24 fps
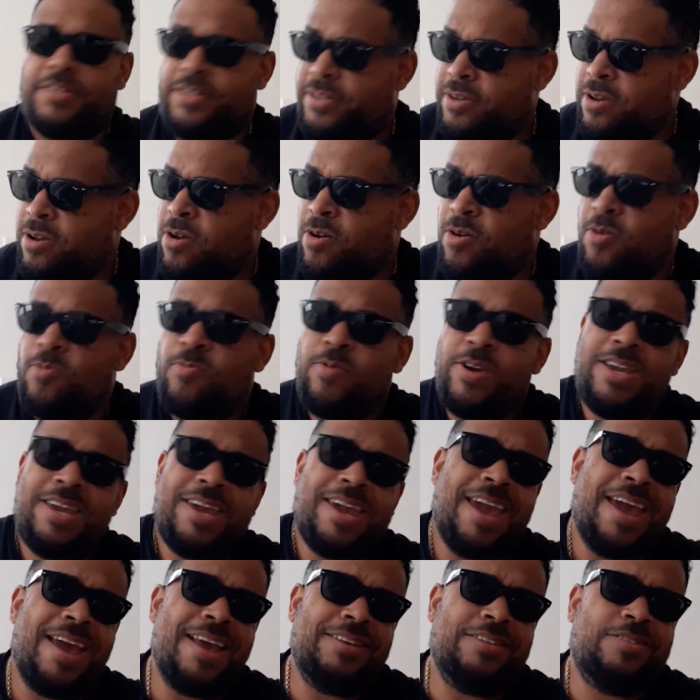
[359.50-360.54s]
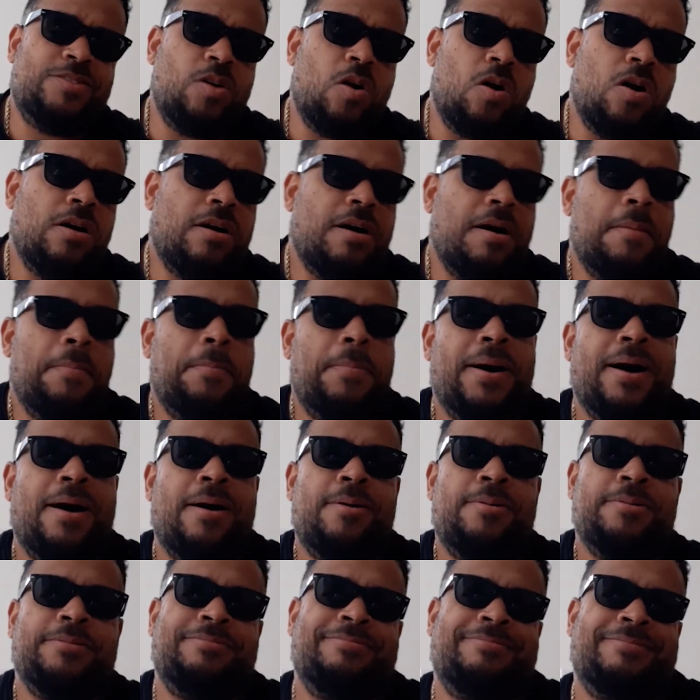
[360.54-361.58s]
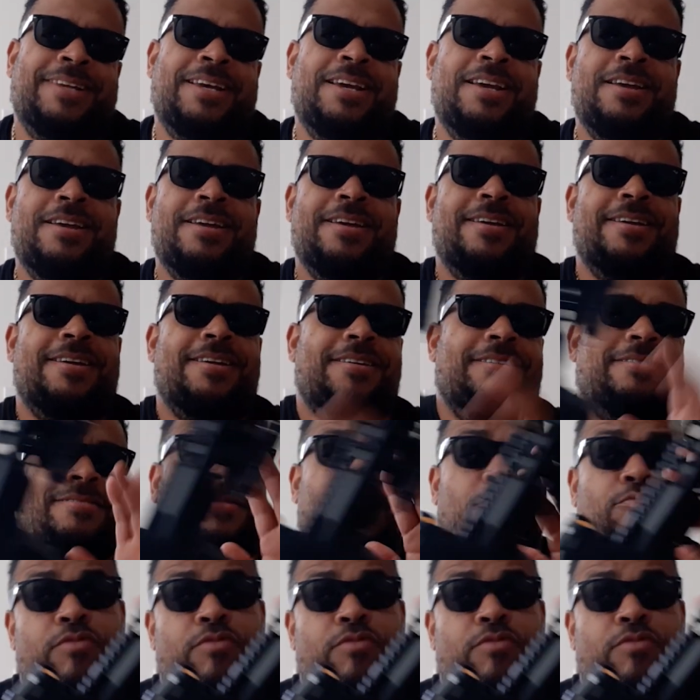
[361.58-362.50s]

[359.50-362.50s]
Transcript: so we can't talk about the